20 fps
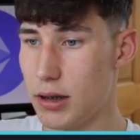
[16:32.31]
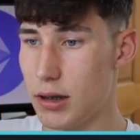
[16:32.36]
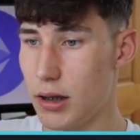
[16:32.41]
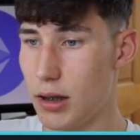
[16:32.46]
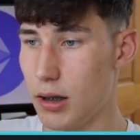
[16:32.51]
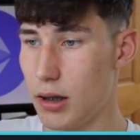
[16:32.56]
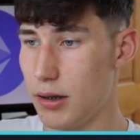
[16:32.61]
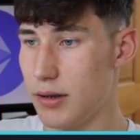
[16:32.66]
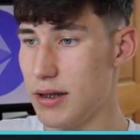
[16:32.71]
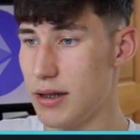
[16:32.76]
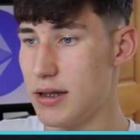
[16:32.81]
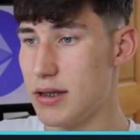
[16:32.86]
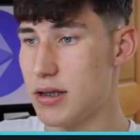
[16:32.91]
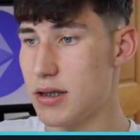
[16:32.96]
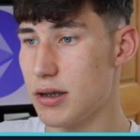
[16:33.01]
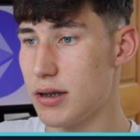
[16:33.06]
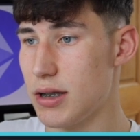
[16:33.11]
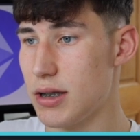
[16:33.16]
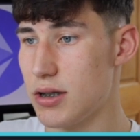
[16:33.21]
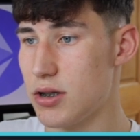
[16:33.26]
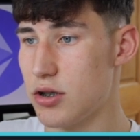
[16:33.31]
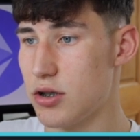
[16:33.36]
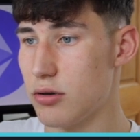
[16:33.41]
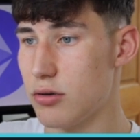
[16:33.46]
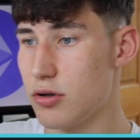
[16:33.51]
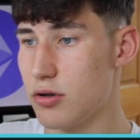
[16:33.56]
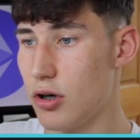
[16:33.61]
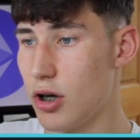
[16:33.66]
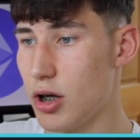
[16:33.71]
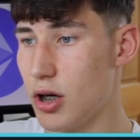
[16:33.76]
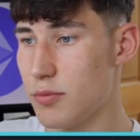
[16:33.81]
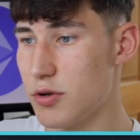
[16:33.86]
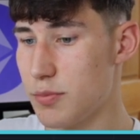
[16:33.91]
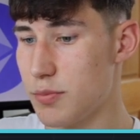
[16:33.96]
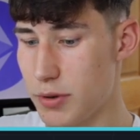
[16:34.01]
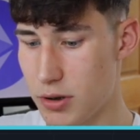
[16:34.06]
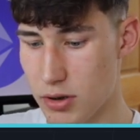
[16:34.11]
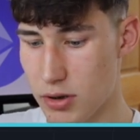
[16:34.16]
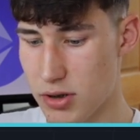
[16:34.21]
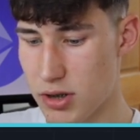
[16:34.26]
these two times,
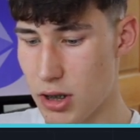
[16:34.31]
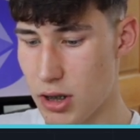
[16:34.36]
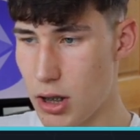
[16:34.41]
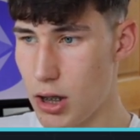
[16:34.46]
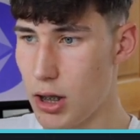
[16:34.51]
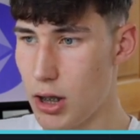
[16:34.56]
because